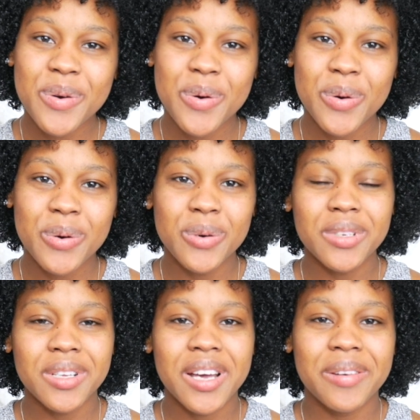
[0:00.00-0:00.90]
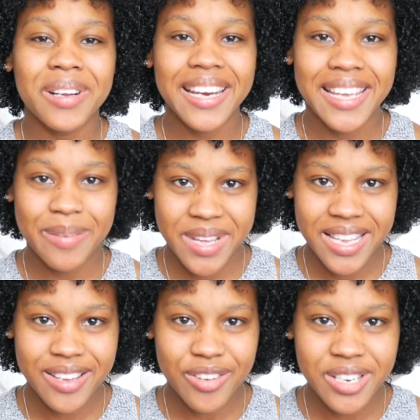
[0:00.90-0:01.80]
called
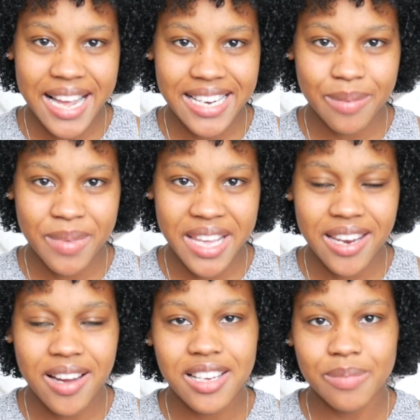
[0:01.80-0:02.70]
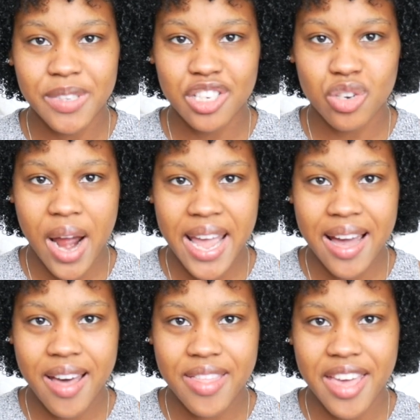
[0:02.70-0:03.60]
Gleamin contacted me and asked me to try
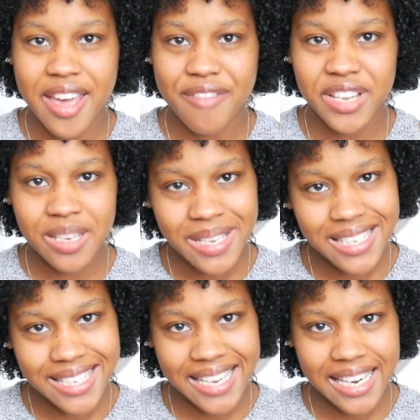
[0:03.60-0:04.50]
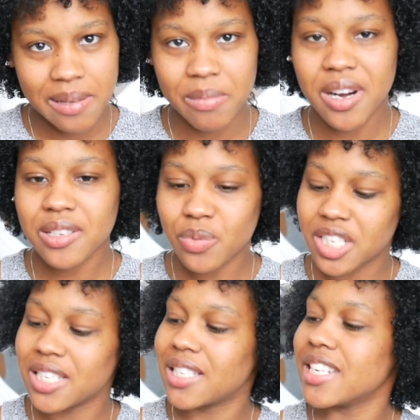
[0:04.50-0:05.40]
out their vitamin C clay mask,
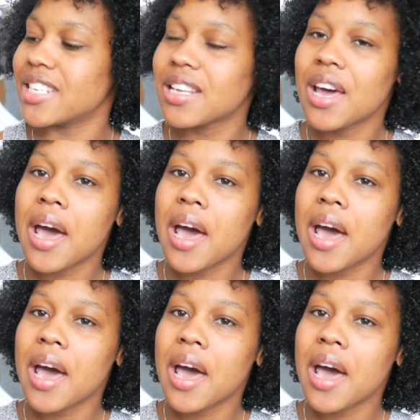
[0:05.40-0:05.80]
which is just